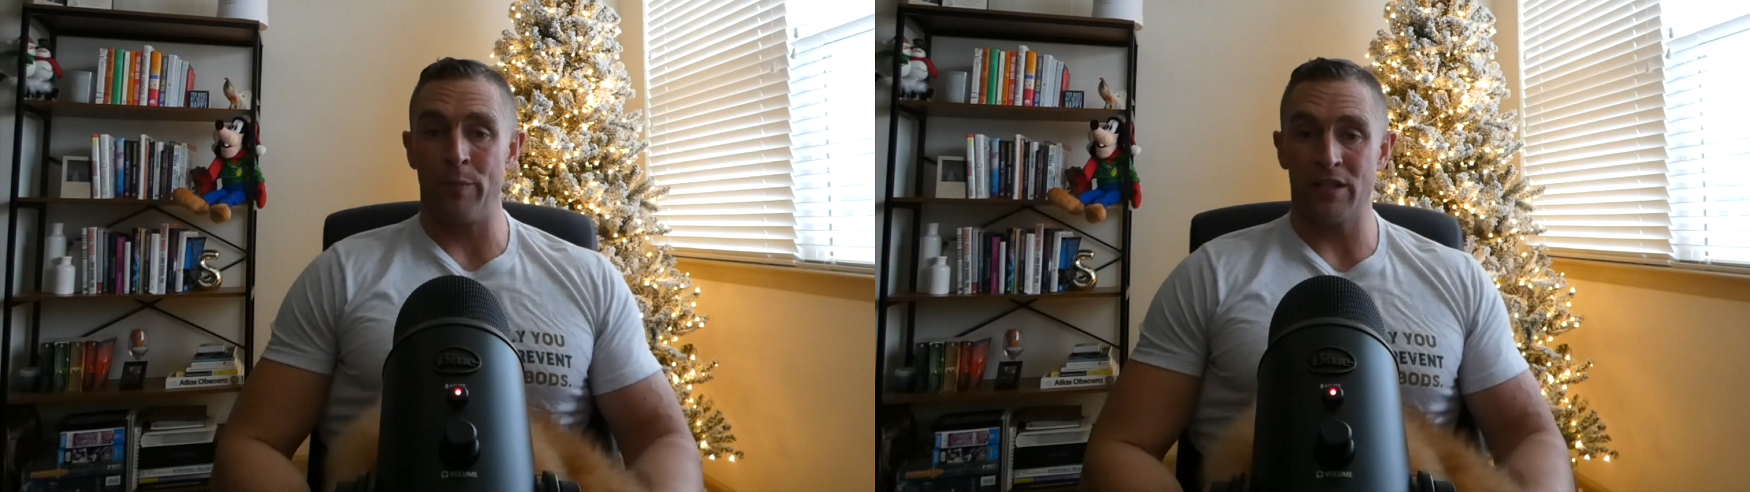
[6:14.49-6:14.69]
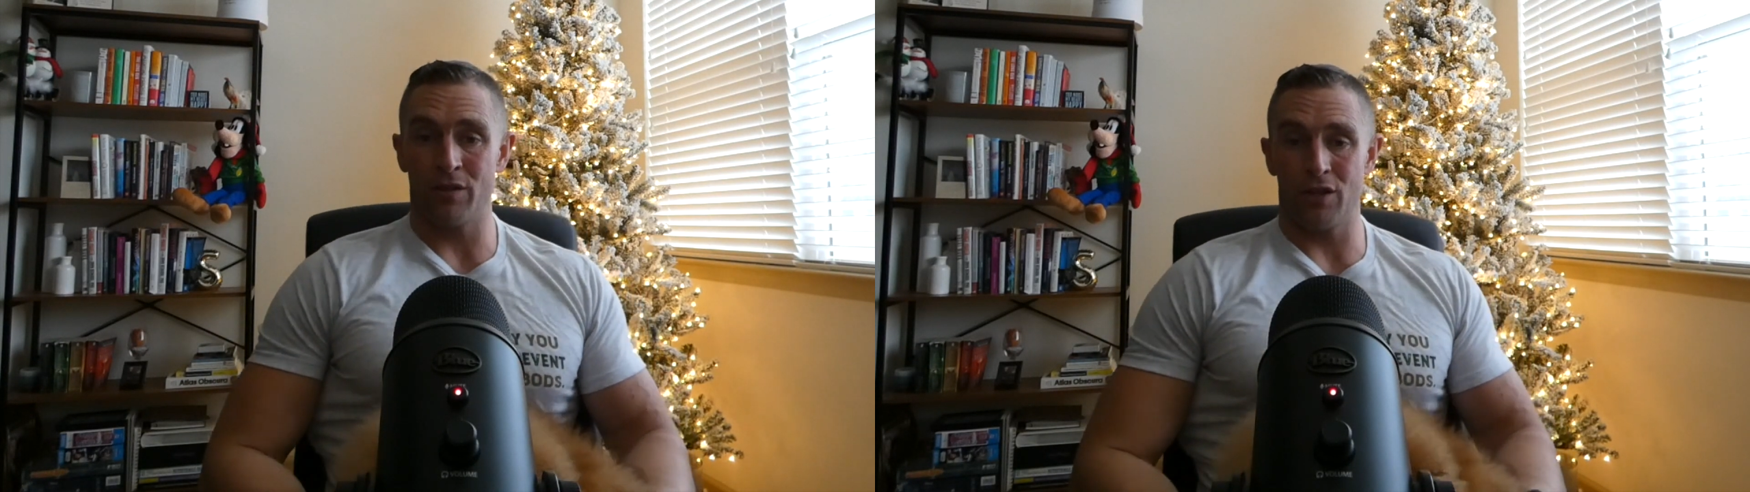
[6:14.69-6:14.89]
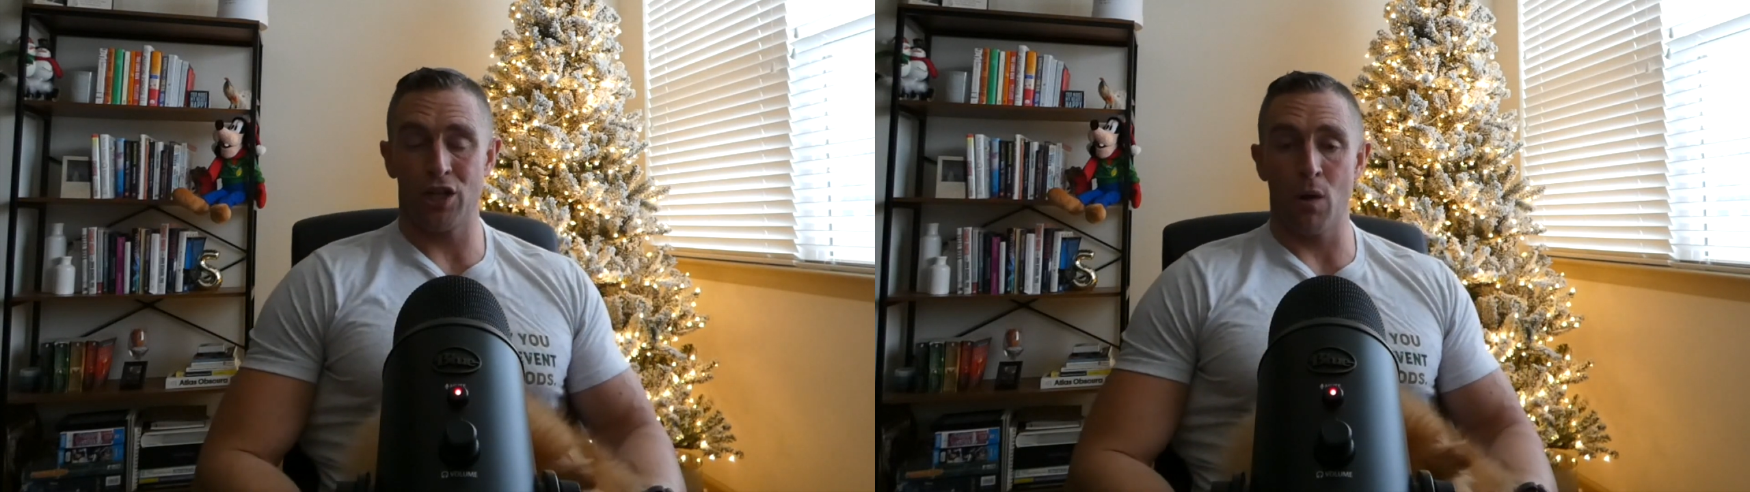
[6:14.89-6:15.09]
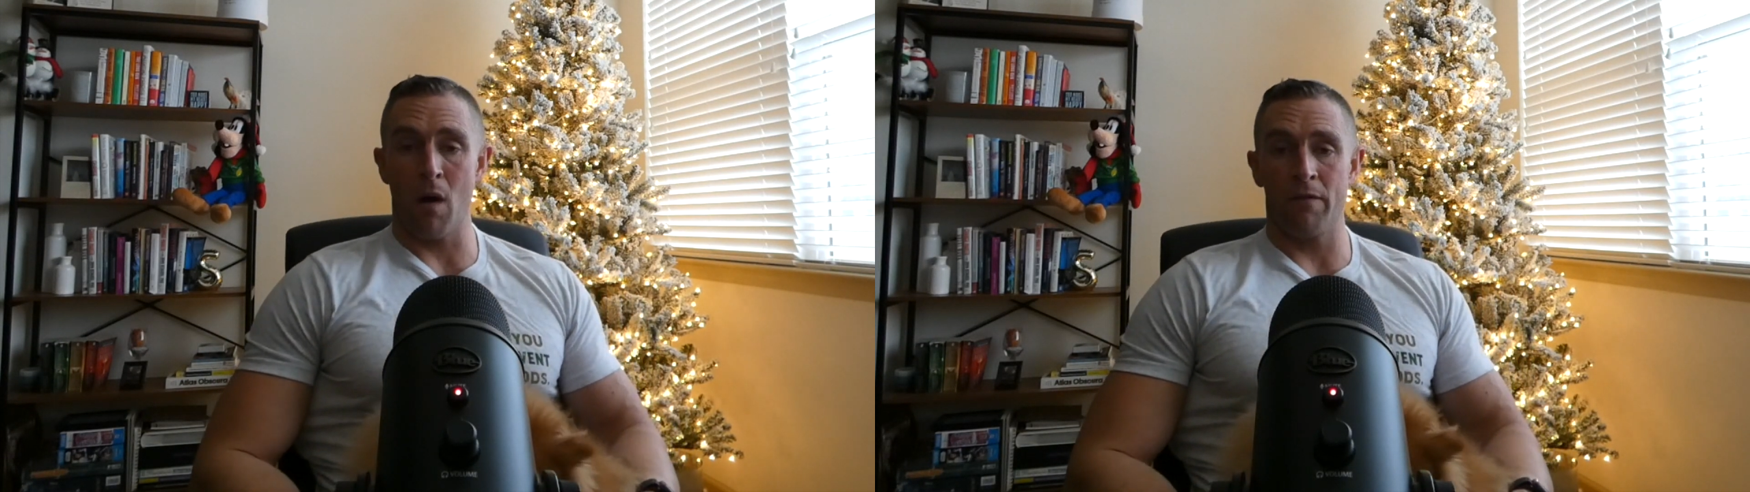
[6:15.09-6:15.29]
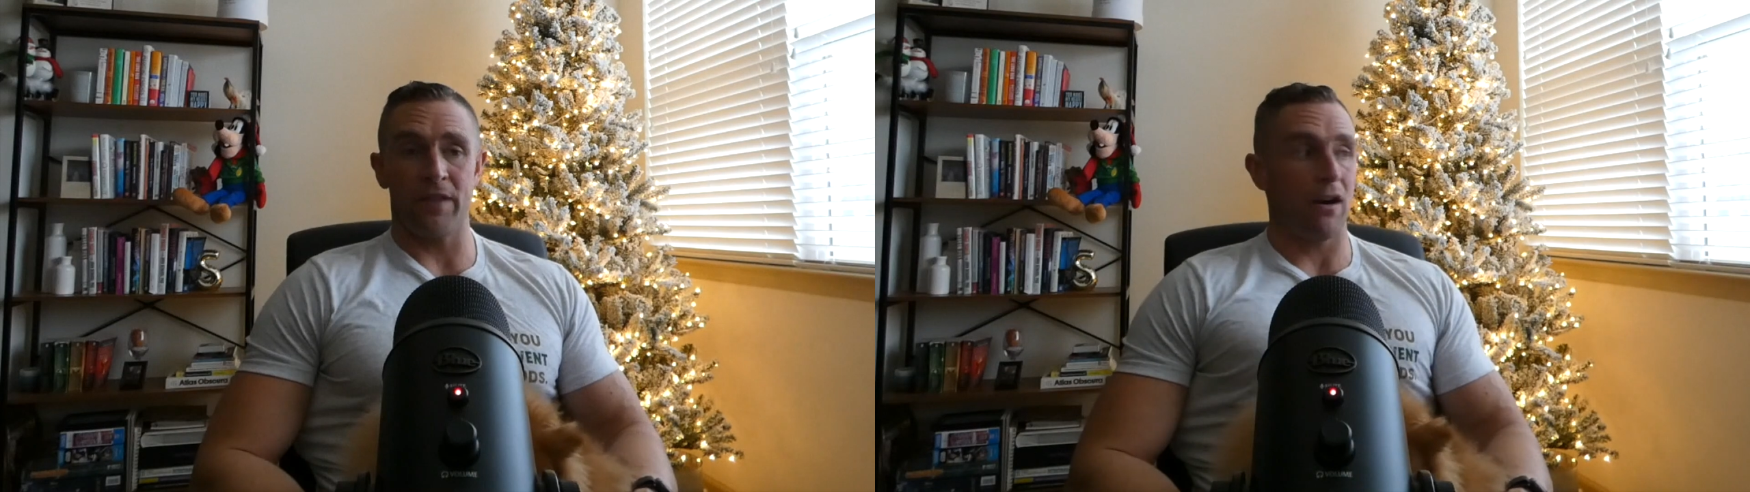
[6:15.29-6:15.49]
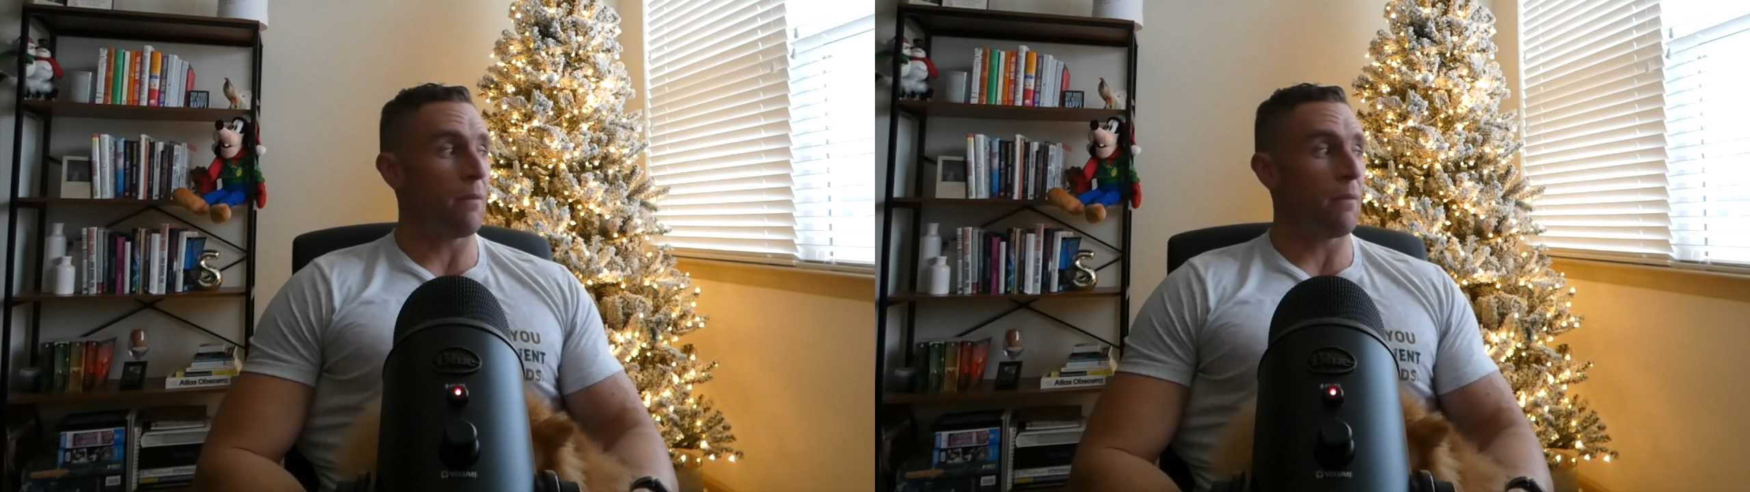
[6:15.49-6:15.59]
muscle to show off there.